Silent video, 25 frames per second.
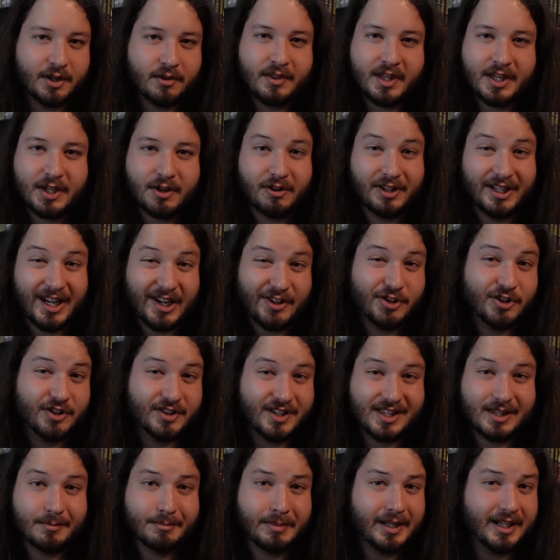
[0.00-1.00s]
do think you could actually just
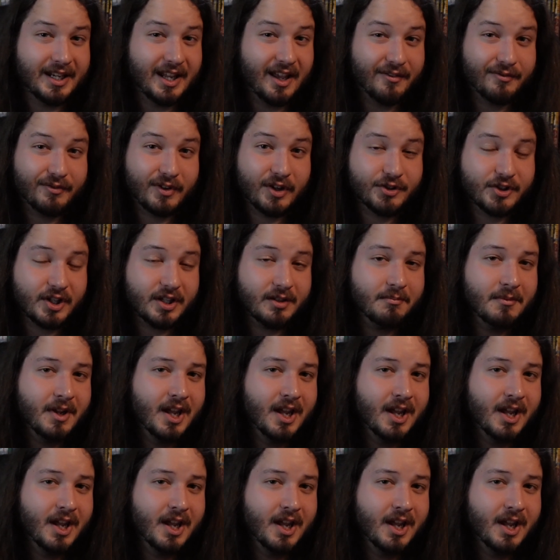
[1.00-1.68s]
get the PDF version.